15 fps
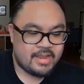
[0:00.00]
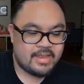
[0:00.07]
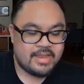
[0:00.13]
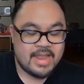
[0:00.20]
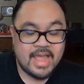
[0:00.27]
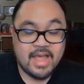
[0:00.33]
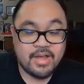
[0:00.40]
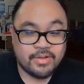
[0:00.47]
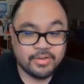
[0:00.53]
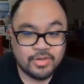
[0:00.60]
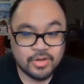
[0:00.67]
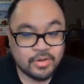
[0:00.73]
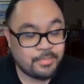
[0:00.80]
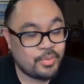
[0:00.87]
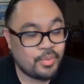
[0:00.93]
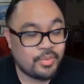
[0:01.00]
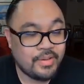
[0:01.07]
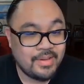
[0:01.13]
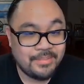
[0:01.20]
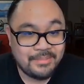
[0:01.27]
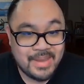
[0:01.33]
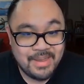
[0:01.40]
Now you're
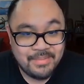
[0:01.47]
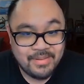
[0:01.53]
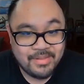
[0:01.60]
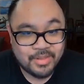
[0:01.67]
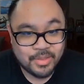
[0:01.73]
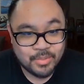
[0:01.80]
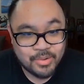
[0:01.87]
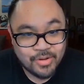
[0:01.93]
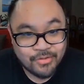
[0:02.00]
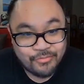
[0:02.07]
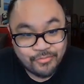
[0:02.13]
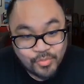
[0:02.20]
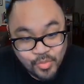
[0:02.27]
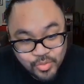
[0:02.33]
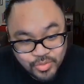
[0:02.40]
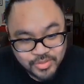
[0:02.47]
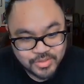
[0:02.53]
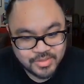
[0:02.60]
pulling maybe 3 or 4